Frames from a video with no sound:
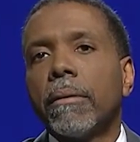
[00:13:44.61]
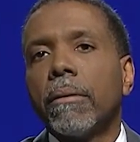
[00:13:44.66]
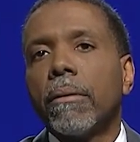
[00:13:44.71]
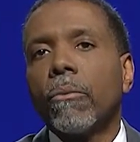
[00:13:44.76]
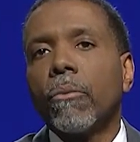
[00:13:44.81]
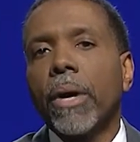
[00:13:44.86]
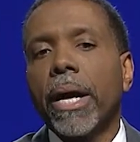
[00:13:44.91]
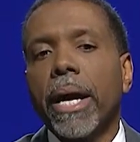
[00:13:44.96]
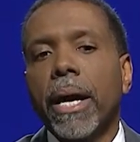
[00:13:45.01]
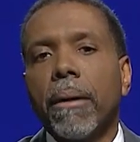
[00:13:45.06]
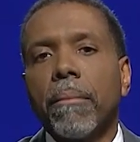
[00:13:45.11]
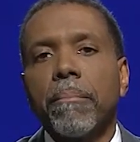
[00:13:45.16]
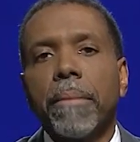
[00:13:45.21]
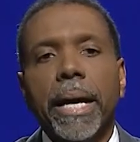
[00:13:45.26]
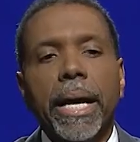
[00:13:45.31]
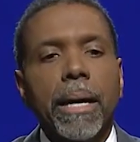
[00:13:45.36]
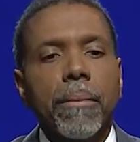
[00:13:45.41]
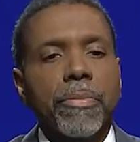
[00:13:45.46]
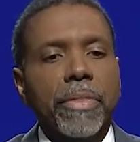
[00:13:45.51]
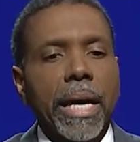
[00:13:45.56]
wham,
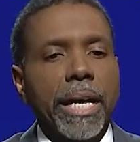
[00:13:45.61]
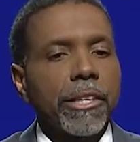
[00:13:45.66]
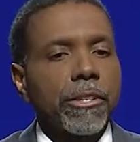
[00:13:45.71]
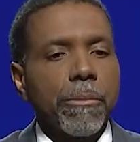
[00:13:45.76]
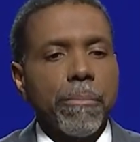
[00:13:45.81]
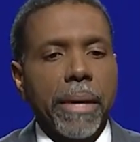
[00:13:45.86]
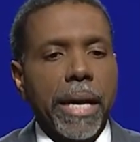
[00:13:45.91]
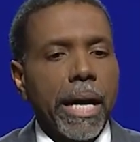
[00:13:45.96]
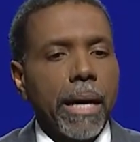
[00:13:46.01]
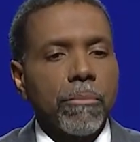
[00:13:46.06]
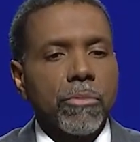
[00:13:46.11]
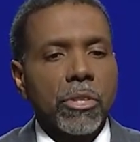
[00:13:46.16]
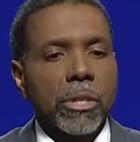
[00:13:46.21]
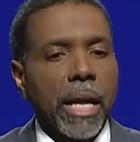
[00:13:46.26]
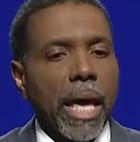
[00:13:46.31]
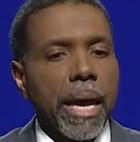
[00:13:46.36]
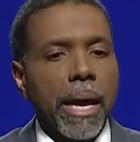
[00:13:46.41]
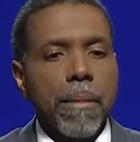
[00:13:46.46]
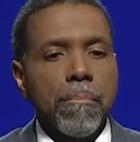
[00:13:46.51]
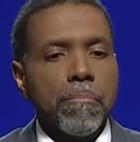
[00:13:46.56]
bam, thank you, ma'am,
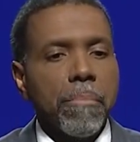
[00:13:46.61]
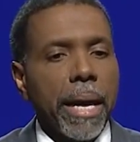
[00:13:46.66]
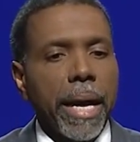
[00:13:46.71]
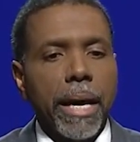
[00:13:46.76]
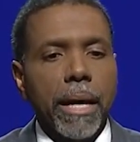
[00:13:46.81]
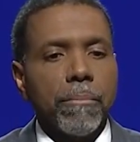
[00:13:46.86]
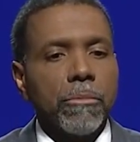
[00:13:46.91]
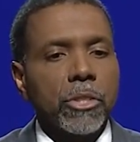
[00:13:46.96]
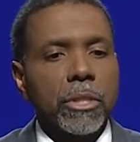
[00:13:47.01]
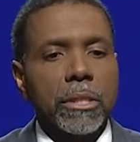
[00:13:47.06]
slam, bam,